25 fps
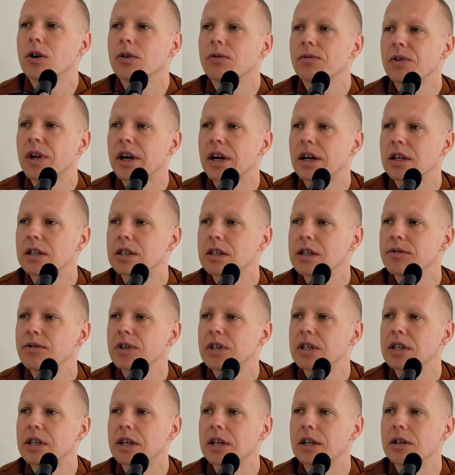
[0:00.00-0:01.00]
of
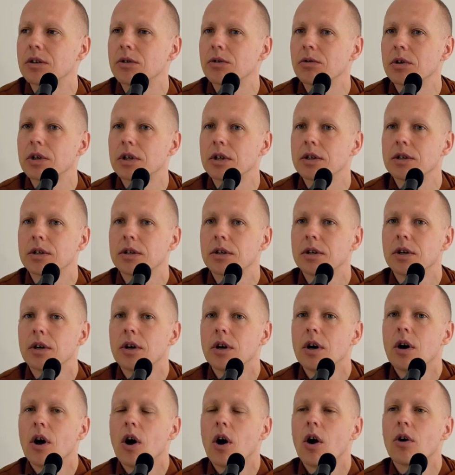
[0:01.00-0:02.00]
negativity into it.
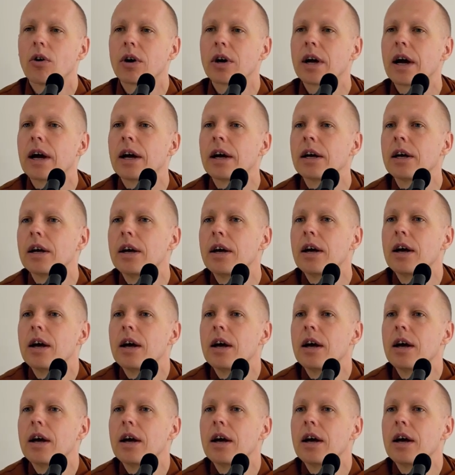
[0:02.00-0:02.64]
Okay,